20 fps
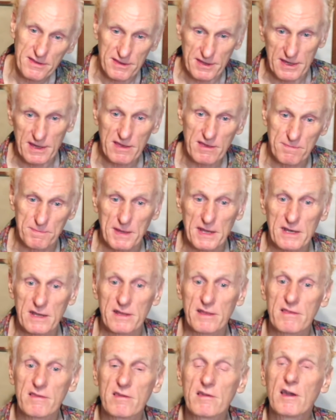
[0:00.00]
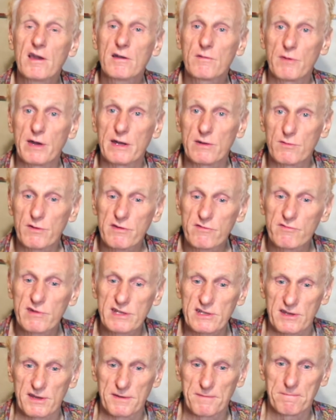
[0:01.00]
the East Midlands, where it was
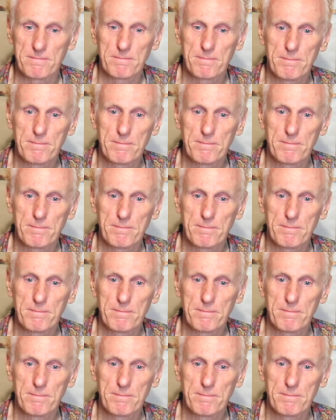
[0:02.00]
written.